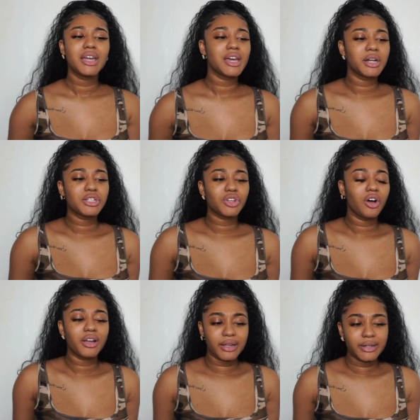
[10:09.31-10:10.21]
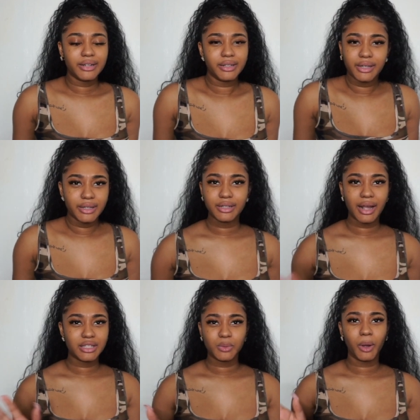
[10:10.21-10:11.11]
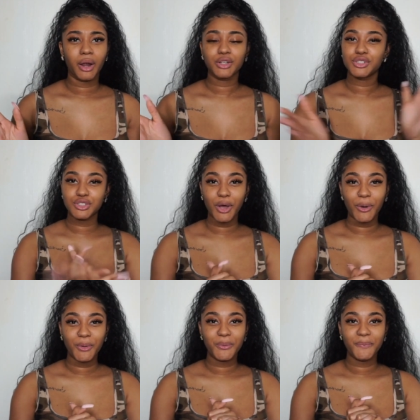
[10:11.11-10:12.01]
it is all good in the hood i swear so